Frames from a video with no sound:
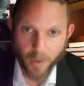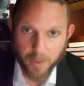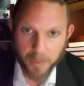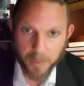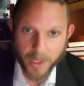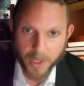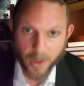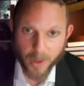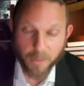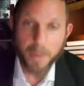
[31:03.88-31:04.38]

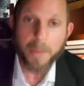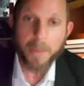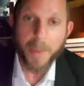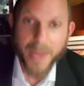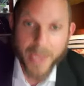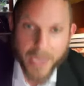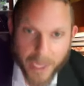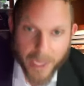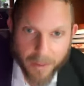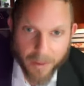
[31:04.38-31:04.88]
myself, but by
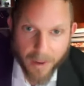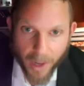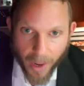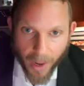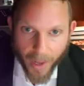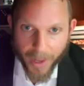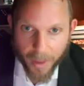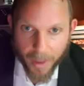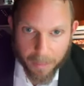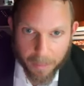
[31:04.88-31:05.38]
eating
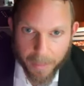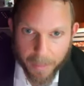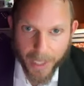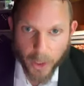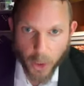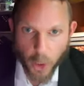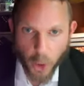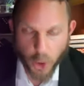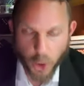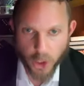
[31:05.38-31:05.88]
like a
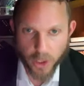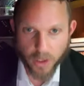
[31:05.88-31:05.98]
mensch.